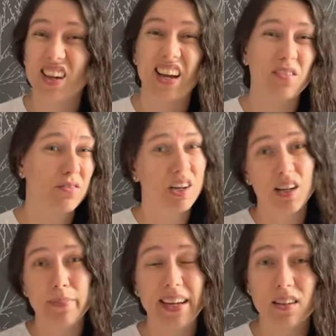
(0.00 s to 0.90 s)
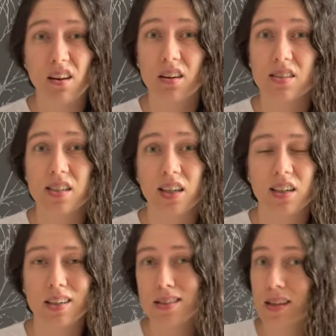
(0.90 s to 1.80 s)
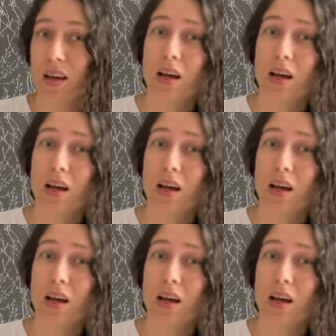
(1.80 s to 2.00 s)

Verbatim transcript: I have really bad car sickness.